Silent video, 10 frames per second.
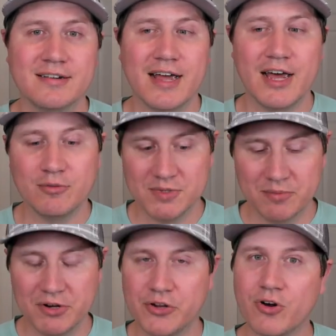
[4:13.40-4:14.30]
help
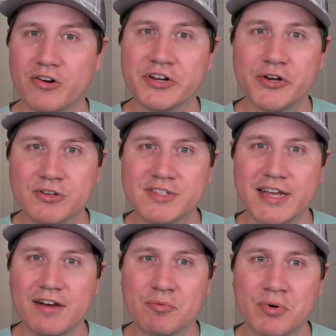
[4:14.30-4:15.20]
somebody who already knows
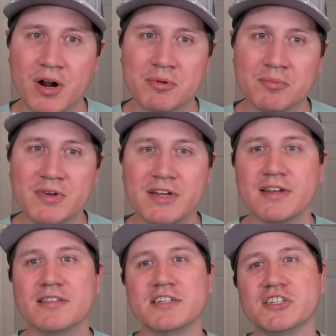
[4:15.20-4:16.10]
they have a problem
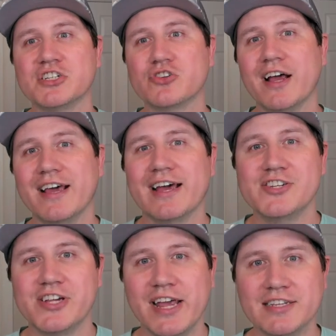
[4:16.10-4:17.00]
than to try to
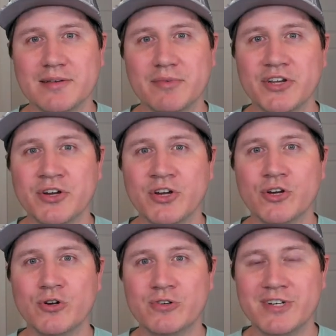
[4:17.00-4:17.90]
educate somebody
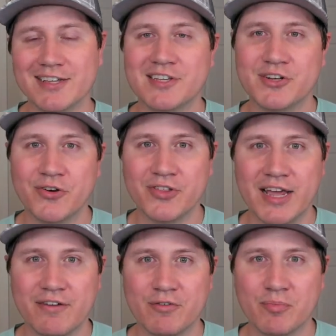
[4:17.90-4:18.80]
who doesn't know
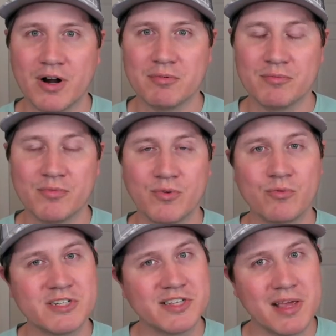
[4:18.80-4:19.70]
they have a problem,
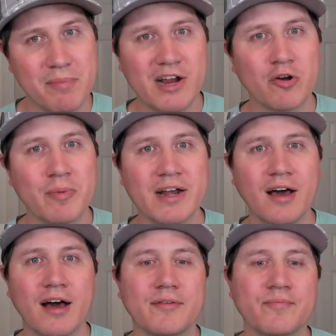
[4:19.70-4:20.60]
which they may or may
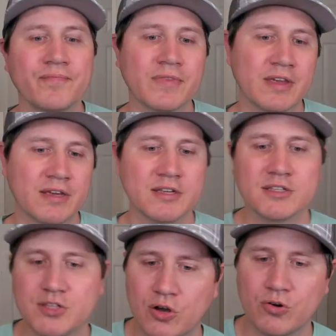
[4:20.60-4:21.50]
not.
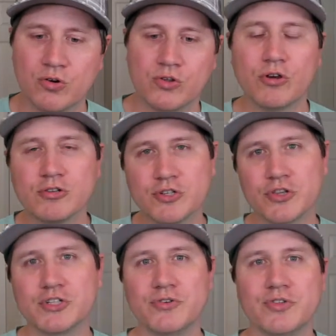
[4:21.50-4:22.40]
So those are
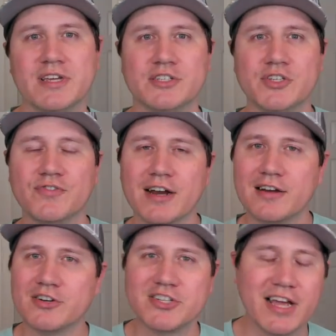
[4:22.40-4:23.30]
the two things. You've got to
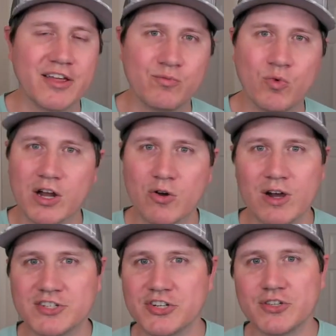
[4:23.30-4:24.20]
understand what
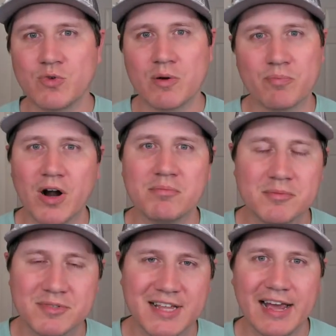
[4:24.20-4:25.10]
questions, what
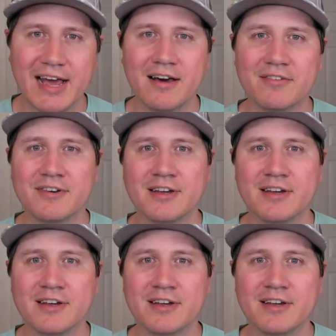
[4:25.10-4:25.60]
problems they have,